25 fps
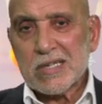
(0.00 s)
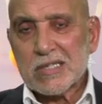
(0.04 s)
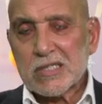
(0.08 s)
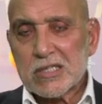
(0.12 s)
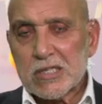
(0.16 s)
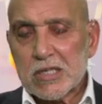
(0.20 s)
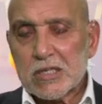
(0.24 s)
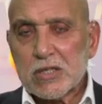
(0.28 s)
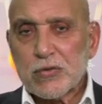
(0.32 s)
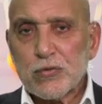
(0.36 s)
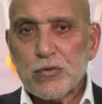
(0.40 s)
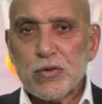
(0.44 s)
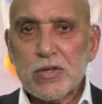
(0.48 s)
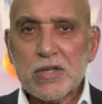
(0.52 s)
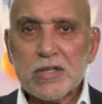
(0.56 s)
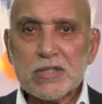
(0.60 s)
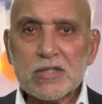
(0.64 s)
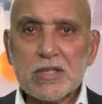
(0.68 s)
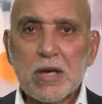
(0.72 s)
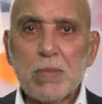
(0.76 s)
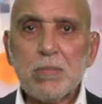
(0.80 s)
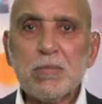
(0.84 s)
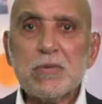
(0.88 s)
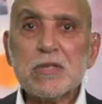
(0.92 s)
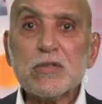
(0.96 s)
Successful
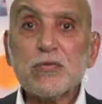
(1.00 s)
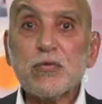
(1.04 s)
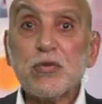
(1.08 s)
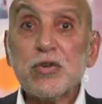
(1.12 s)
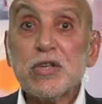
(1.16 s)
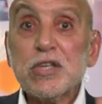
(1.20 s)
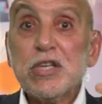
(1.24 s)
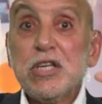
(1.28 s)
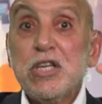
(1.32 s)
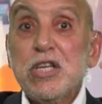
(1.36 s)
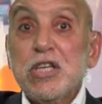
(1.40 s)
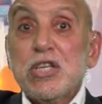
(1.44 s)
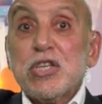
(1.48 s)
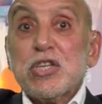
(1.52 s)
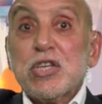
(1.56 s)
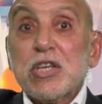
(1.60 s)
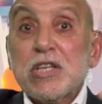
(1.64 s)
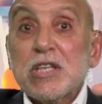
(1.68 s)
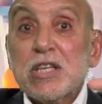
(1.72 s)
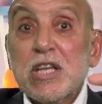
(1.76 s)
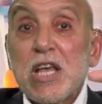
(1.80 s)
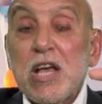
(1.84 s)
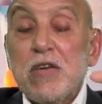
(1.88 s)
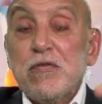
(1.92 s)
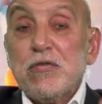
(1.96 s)
examples for
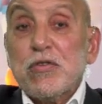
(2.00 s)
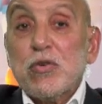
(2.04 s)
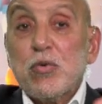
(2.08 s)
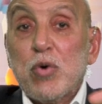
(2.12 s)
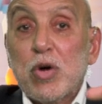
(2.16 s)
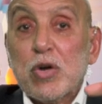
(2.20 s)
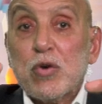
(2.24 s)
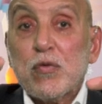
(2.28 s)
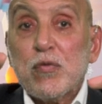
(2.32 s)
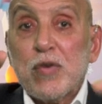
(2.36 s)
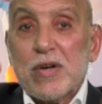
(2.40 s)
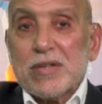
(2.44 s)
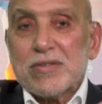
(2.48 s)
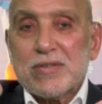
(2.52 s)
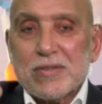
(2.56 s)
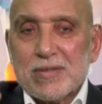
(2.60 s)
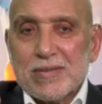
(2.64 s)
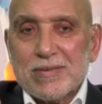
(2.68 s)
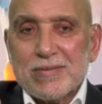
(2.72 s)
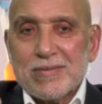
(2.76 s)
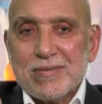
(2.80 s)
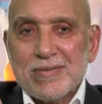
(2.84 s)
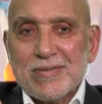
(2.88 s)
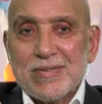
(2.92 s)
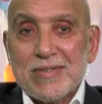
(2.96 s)
each and every one of
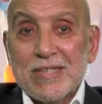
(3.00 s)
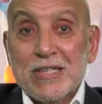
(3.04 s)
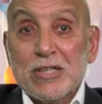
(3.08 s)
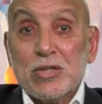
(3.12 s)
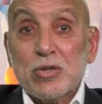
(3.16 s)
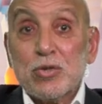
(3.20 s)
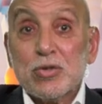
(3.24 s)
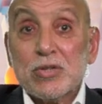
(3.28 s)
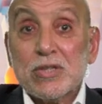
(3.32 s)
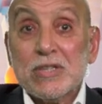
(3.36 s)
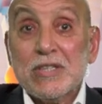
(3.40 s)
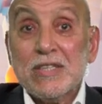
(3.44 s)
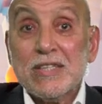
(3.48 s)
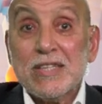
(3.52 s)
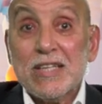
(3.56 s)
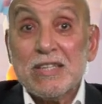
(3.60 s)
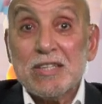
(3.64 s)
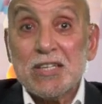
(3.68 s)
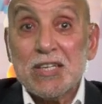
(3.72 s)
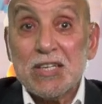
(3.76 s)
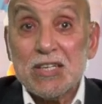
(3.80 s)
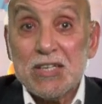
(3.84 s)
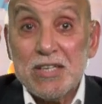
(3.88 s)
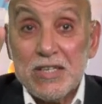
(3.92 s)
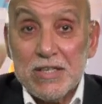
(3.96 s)
us. Did not
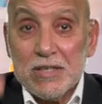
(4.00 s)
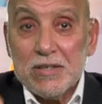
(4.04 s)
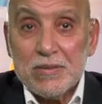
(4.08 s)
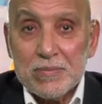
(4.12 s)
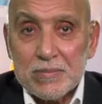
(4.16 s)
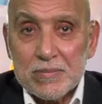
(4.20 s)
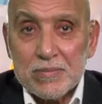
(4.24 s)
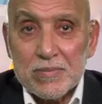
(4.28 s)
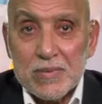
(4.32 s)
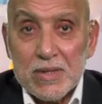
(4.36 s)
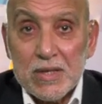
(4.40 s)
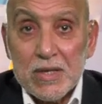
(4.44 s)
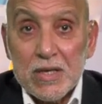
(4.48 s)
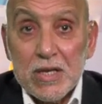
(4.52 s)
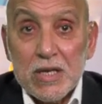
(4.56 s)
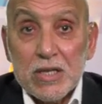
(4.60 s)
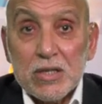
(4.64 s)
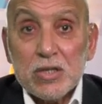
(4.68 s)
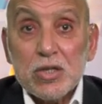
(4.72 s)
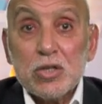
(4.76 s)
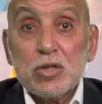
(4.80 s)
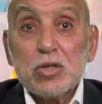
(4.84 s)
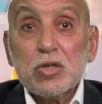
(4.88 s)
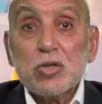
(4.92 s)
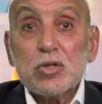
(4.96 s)
need a degree,
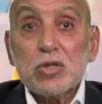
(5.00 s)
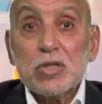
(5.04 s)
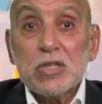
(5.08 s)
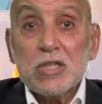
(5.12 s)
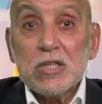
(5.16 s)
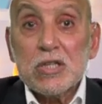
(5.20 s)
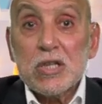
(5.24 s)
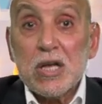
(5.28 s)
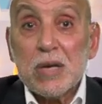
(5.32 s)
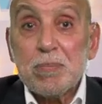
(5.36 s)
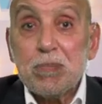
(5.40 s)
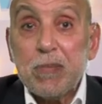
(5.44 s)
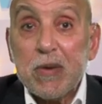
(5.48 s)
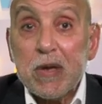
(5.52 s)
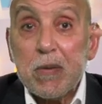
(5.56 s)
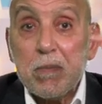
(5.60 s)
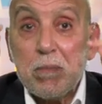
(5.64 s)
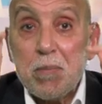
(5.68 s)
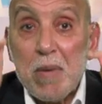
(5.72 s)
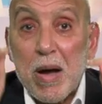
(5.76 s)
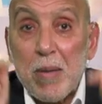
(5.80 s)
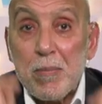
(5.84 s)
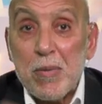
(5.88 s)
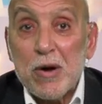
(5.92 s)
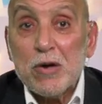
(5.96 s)
did not need a
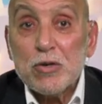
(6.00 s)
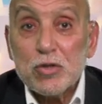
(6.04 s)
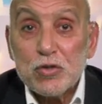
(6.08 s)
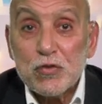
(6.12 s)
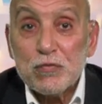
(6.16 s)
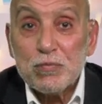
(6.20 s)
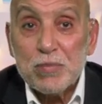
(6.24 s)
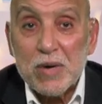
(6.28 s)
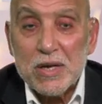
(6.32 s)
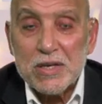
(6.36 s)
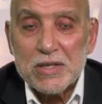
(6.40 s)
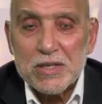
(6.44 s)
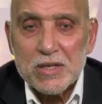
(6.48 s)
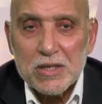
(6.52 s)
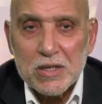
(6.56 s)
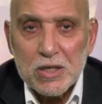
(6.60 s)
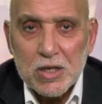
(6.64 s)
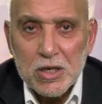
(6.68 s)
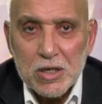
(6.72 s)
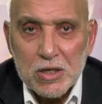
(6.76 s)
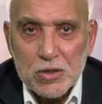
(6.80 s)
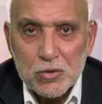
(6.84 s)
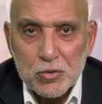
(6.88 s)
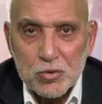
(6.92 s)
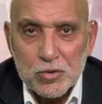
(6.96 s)
big amount of money
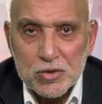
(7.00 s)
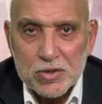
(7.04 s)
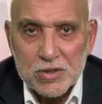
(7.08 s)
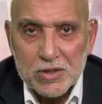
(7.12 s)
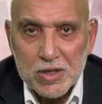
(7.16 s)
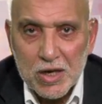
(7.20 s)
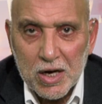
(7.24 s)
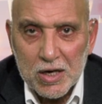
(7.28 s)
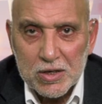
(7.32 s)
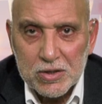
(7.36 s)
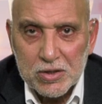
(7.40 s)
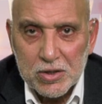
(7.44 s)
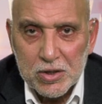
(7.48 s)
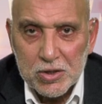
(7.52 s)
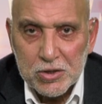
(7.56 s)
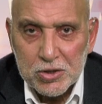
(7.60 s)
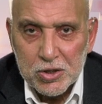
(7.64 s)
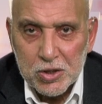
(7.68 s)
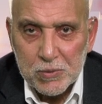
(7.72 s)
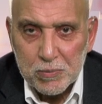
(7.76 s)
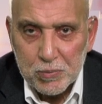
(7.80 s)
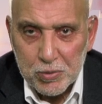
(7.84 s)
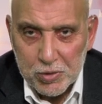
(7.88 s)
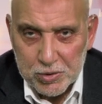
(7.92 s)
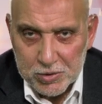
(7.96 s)
to start
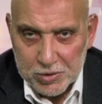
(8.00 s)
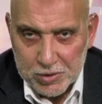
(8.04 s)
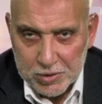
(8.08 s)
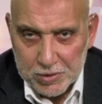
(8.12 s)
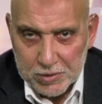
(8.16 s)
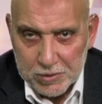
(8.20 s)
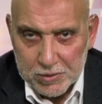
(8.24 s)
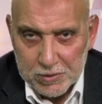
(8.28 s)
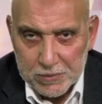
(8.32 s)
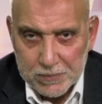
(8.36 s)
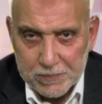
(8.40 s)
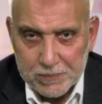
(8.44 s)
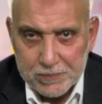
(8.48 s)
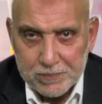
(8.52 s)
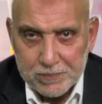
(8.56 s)
their project.